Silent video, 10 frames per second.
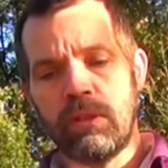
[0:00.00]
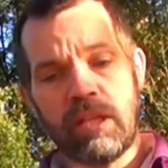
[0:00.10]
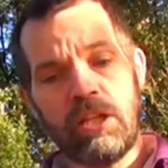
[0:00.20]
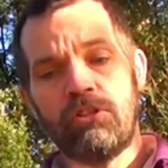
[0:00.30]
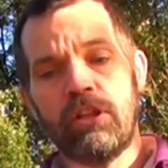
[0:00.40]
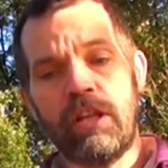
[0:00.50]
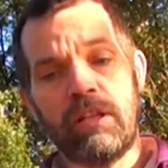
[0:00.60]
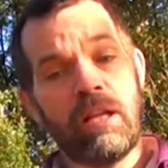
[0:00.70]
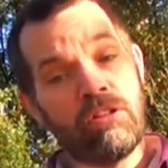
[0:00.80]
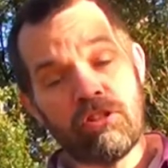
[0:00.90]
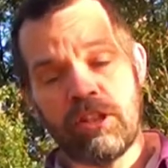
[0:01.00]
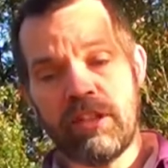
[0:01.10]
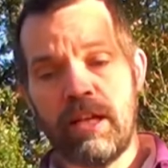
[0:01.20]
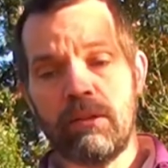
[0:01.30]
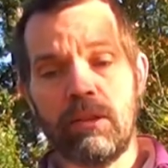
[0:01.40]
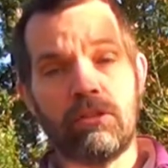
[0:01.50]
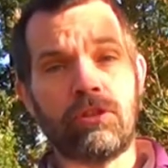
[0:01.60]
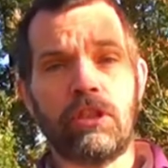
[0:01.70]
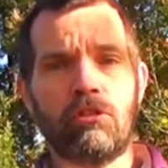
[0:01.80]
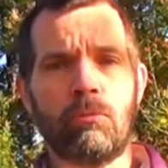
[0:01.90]
the kitchen and sit down and
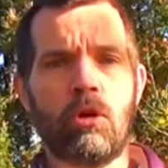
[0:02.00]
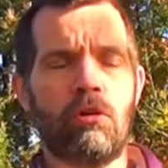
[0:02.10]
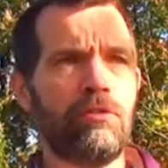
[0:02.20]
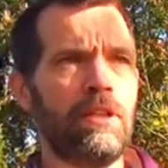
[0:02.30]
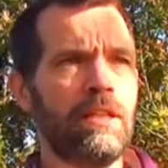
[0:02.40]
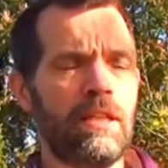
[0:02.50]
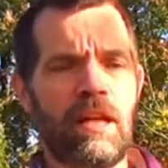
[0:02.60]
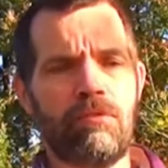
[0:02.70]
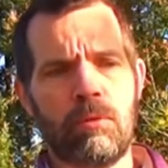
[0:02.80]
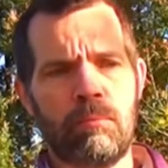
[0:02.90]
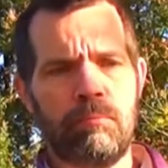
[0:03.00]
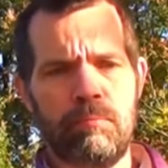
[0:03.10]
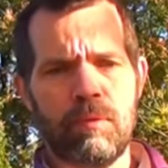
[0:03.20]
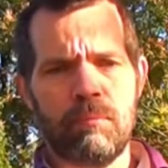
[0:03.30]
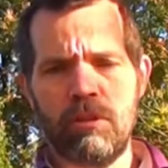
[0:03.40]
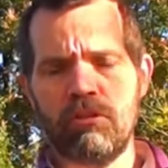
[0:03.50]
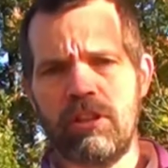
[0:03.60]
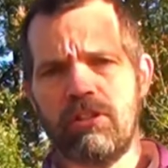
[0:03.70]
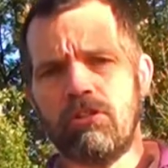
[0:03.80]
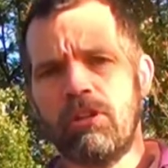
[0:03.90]
drink some coffee and have some
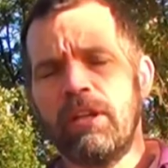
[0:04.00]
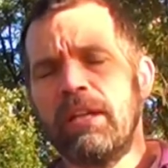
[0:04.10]
biscuits.